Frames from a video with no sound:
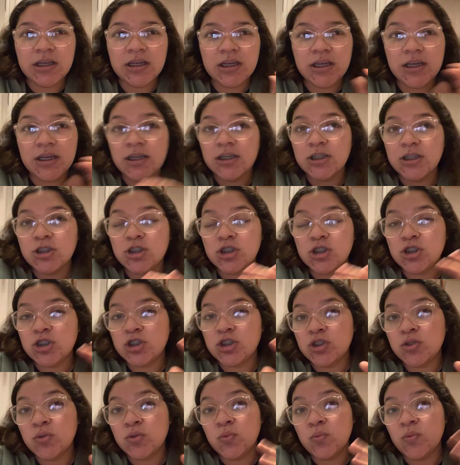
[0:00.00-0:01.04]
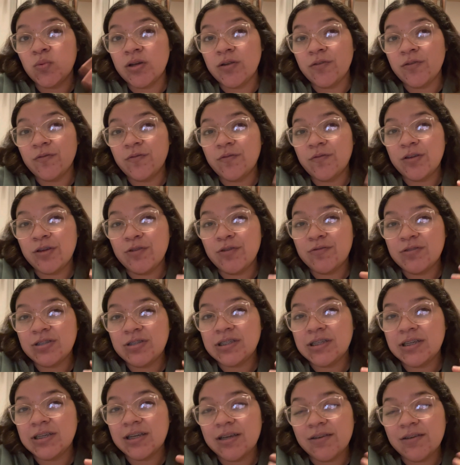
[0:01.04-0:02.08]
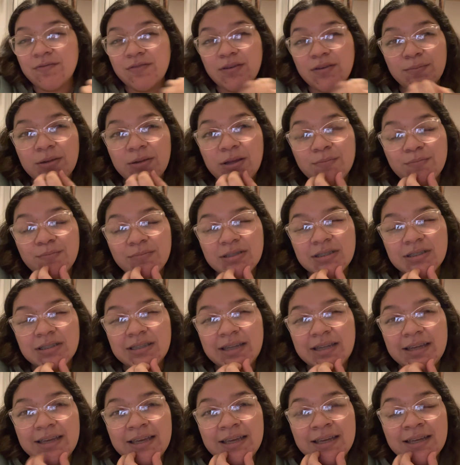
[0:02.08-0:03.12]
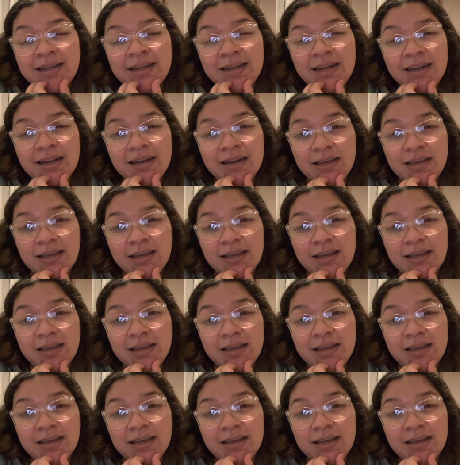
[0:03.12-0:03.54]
ish to 150 if I'm not mistaken and